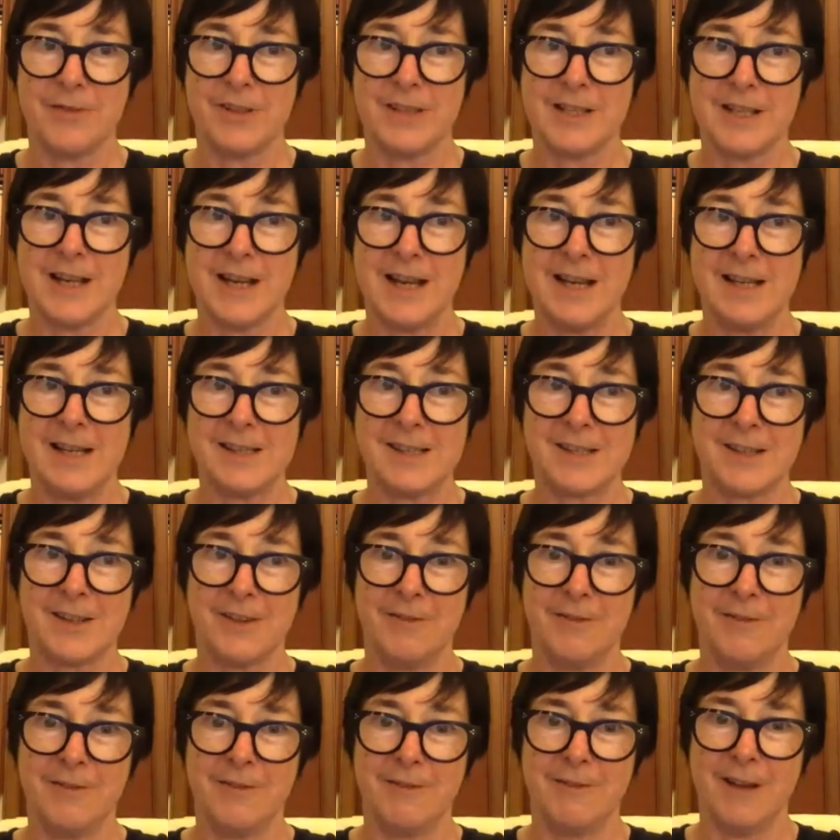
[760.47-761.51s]
the task
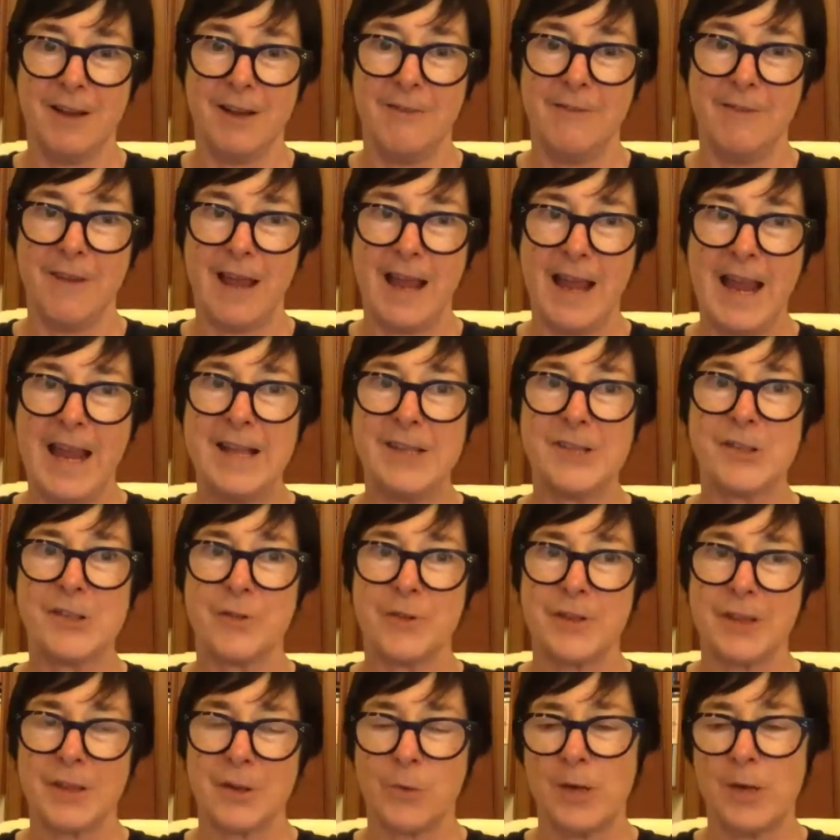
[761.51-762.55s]
of, of
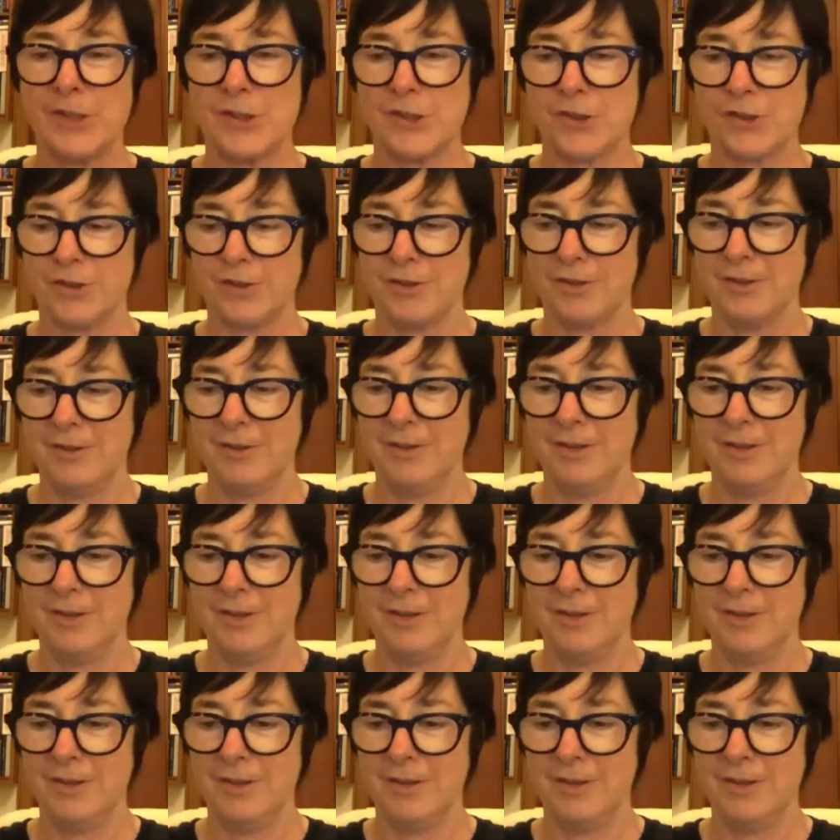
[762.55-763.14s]
answering the question